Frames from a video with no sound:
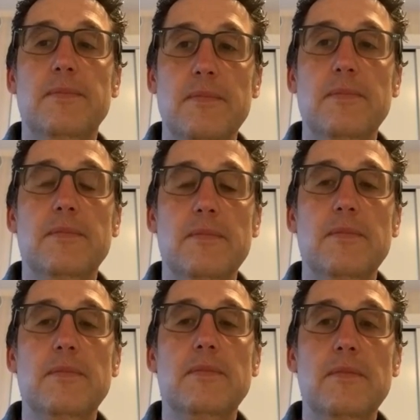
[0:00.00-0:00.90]

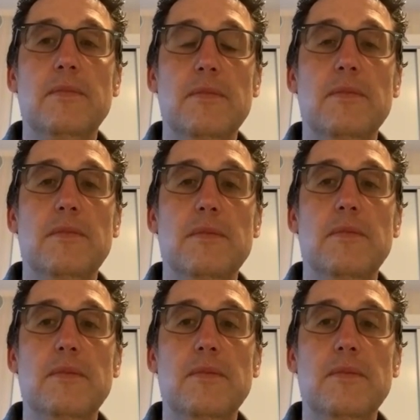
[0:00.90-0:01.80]

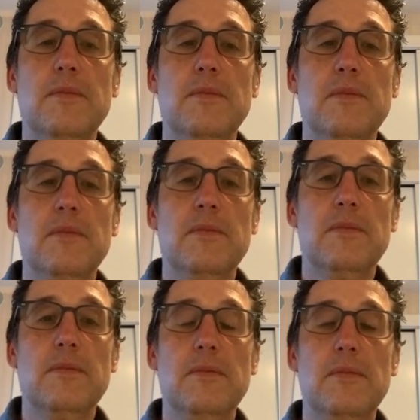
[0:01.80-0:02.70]

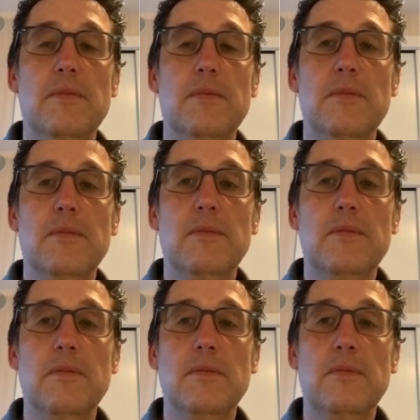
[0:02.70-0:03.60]

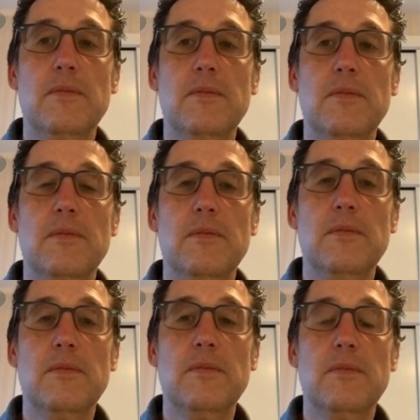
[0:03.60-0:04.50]

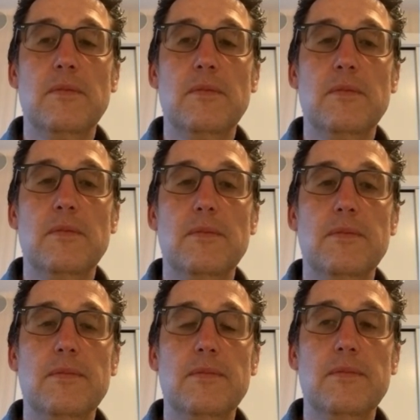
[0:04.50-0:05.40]

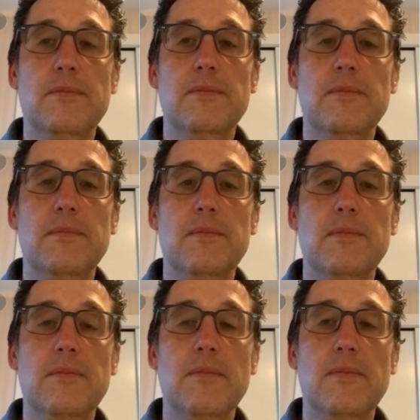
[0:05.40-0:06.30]

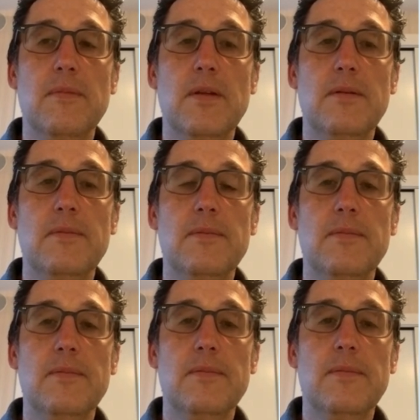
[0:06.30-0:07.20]

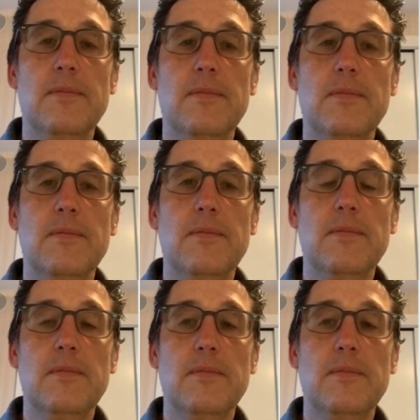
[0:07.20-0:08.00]
(not speaking)